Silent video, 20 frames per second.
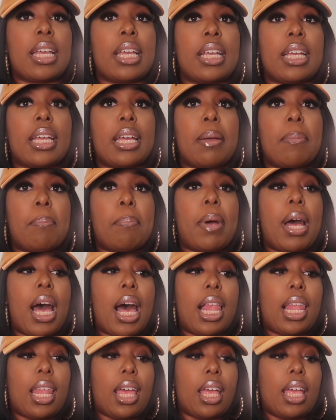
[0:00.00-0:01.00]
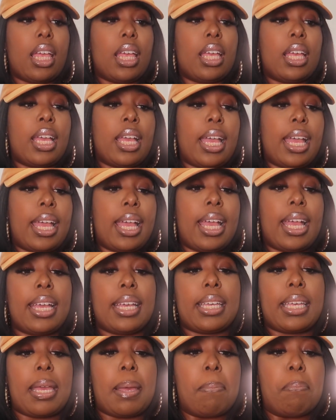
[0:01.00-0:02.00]
in Kampala,
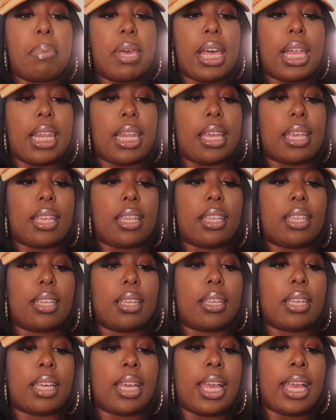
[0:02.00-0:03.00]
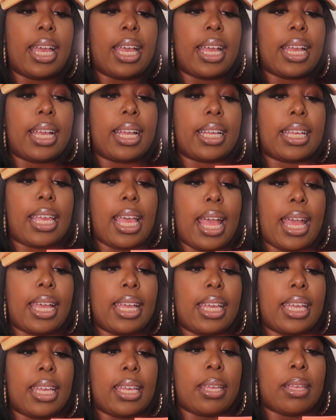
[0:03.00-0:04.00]
Kampala,
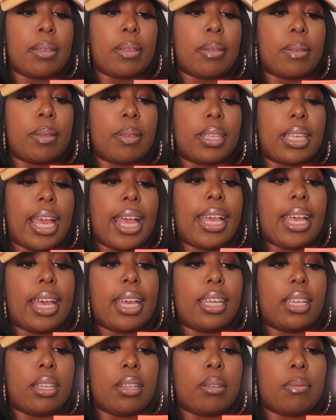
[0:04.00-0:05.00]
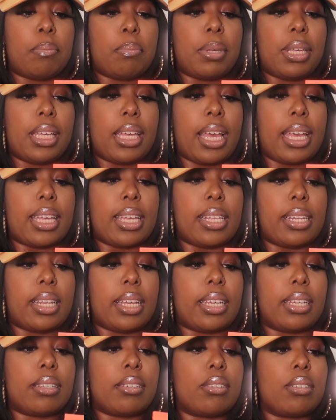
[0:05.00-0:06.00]
K M K A M P A L
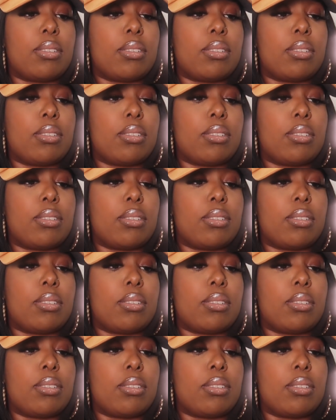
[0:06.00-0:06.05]
A